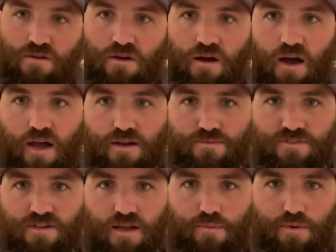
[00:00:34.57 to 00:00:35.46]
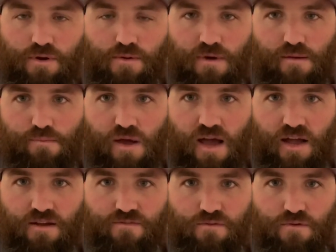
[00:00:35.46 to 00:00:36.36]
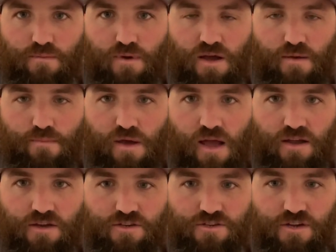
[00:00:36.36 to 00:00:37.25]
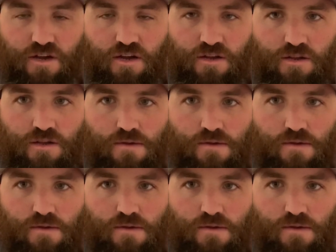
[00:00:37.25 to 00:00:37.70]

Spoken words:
items that I put in my pack for my backcountry hunt.